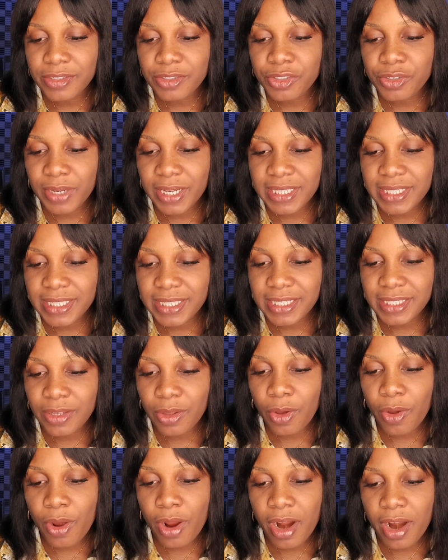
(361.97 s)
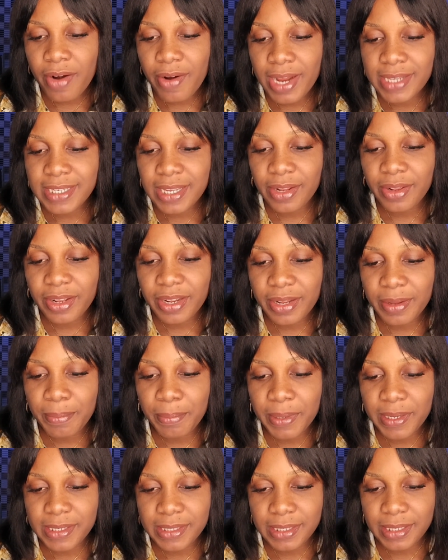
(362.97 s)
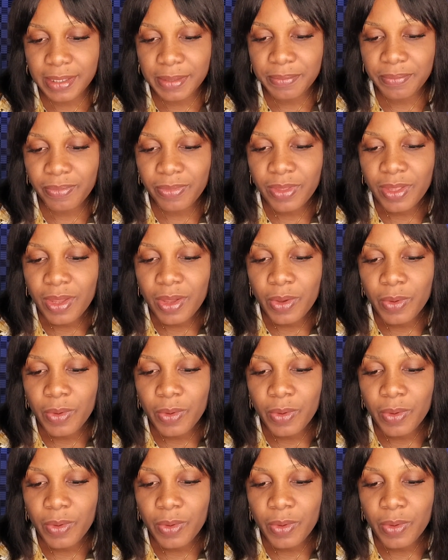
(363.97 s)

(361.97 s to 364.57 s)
threaten, or harass another person